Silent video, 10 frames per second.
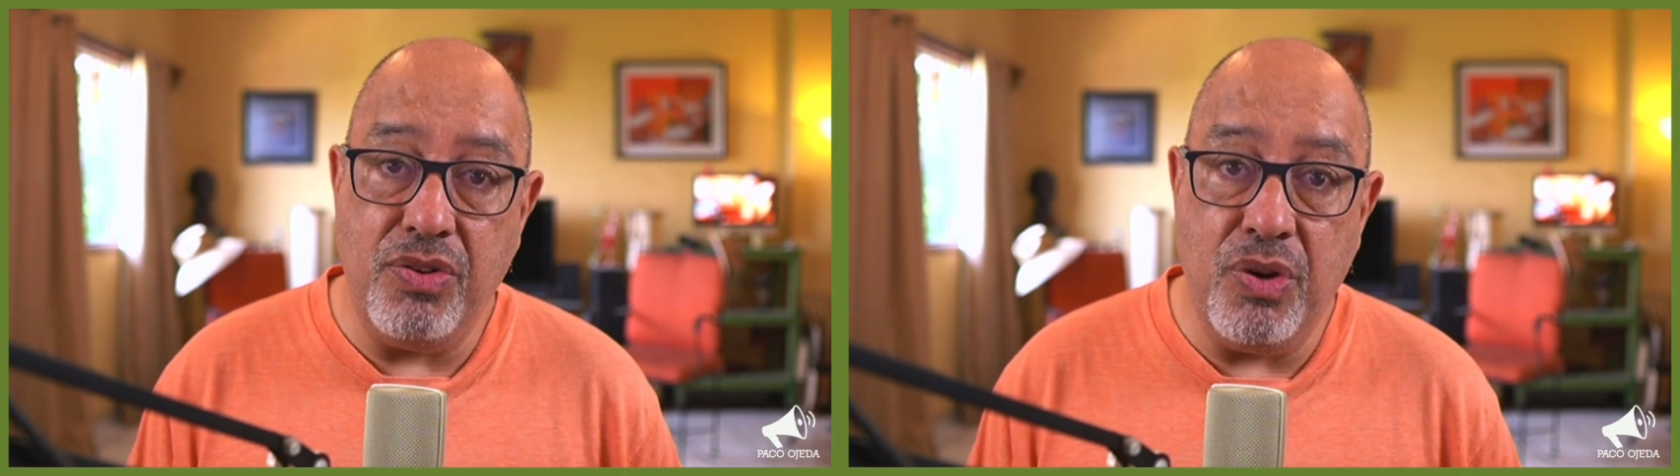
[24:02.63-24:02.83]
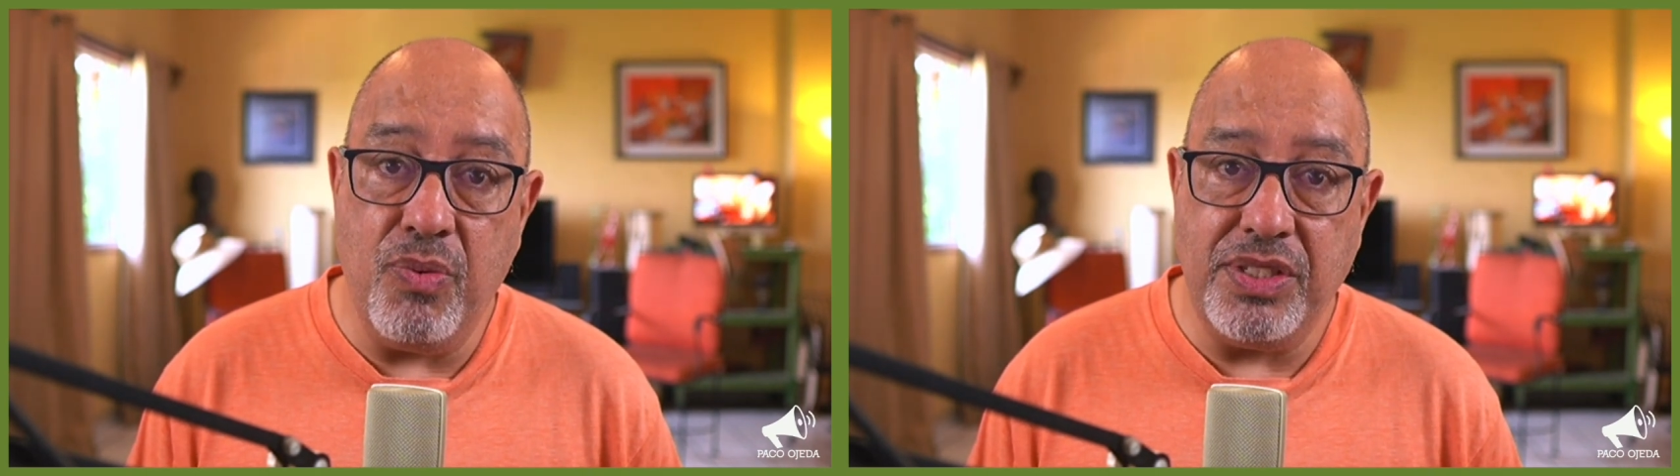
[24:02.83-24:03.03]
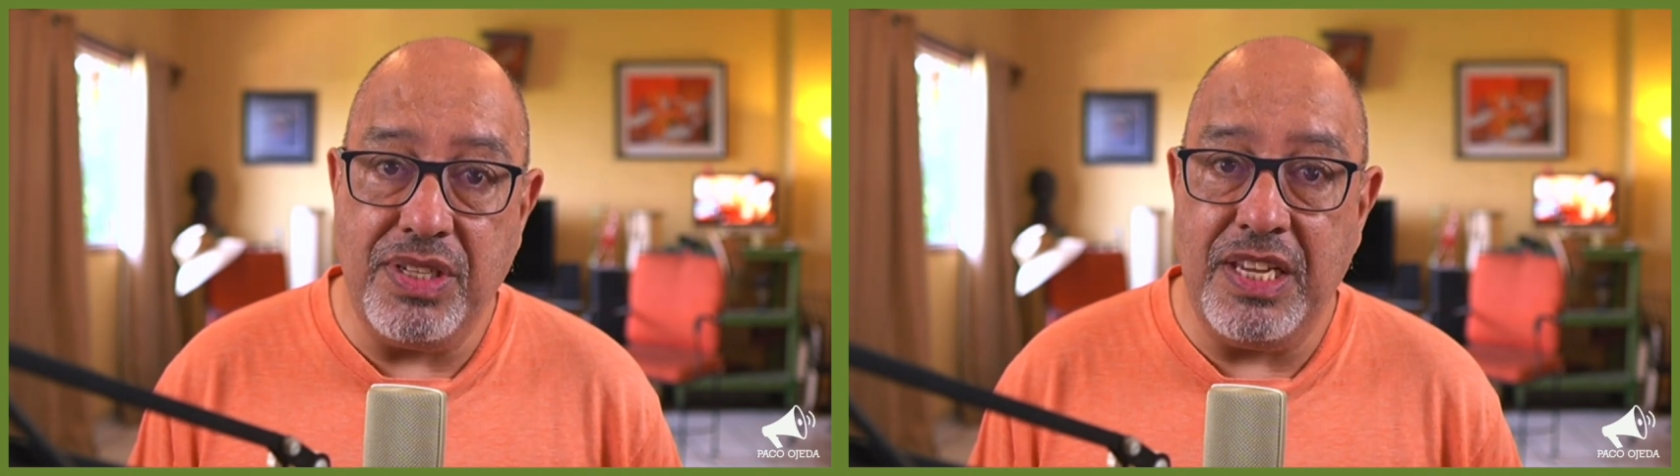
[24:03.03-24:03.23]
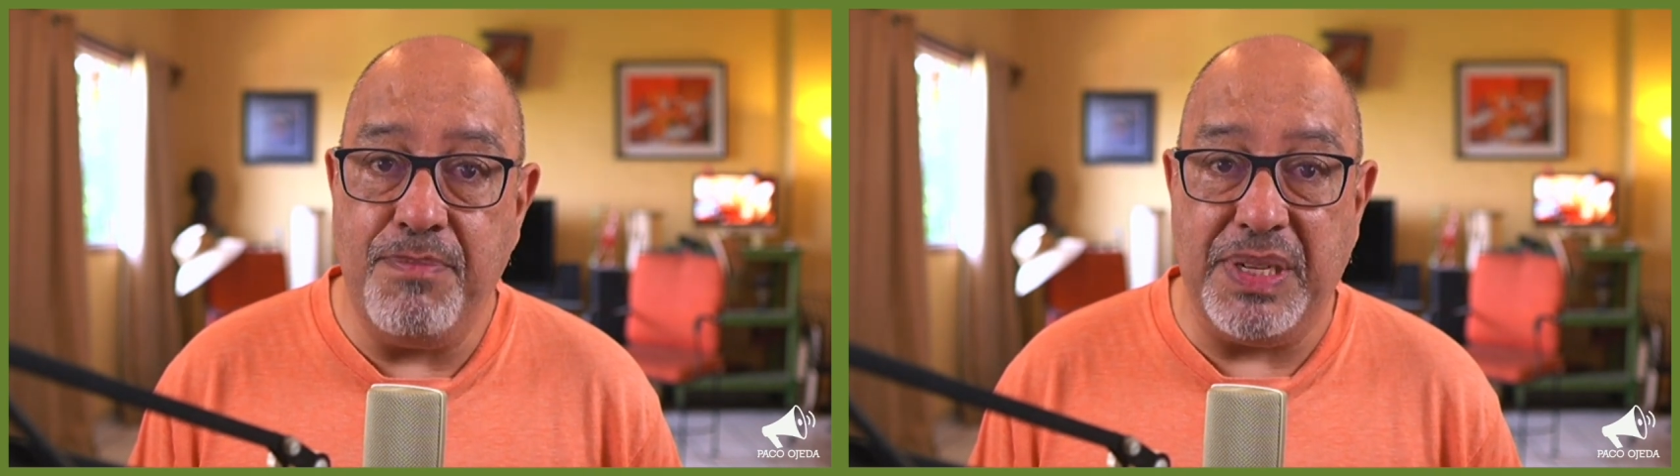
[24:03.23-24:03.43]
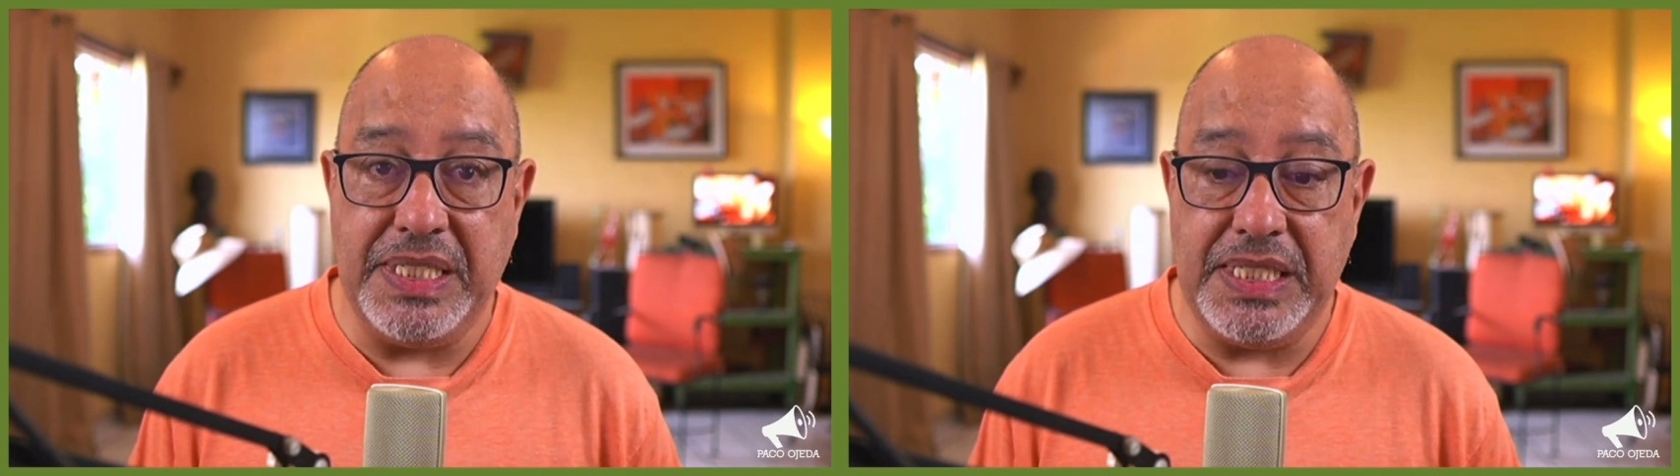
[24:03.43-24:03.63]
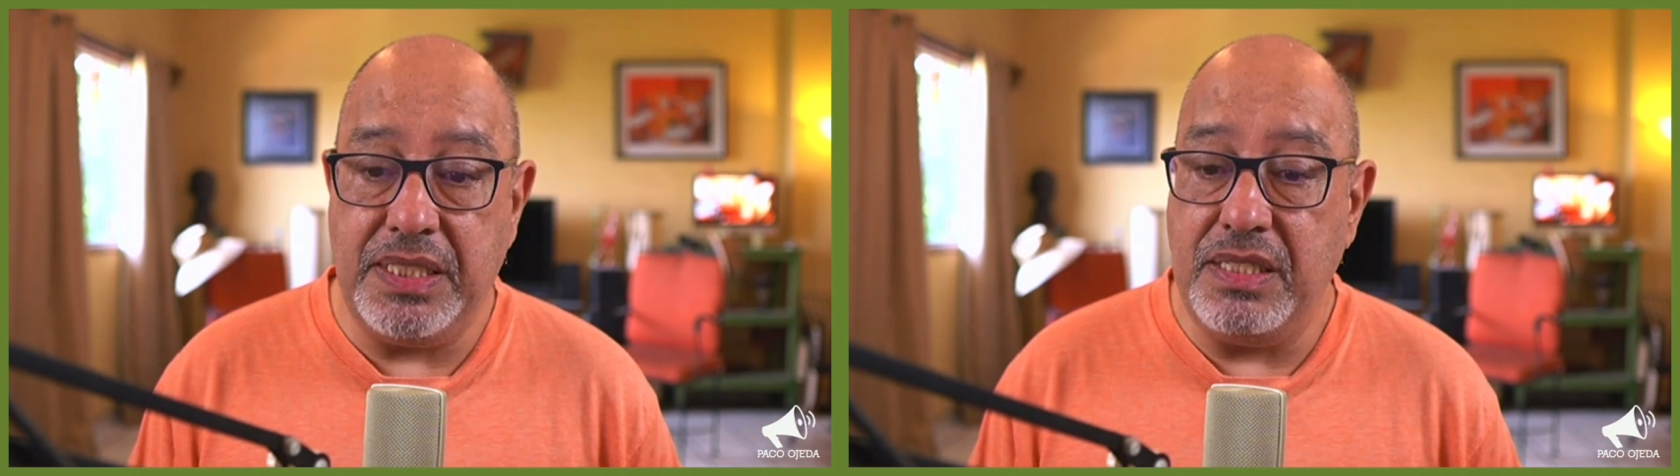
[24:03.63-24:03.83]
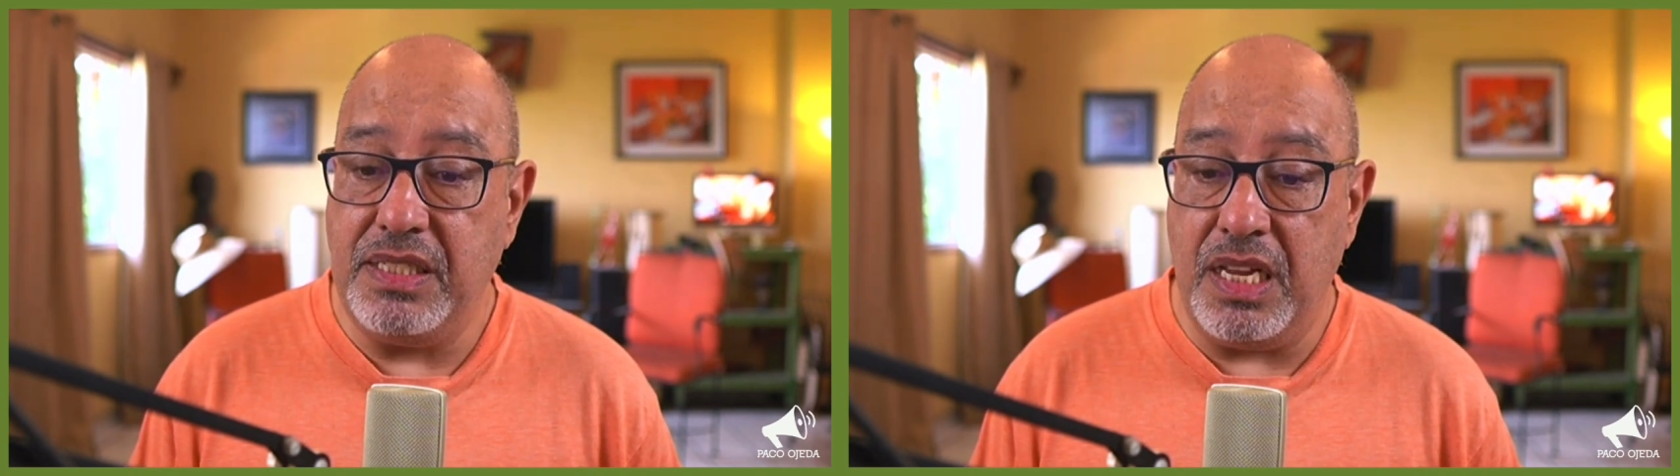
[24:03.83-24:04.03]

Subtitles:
you want to keep a distance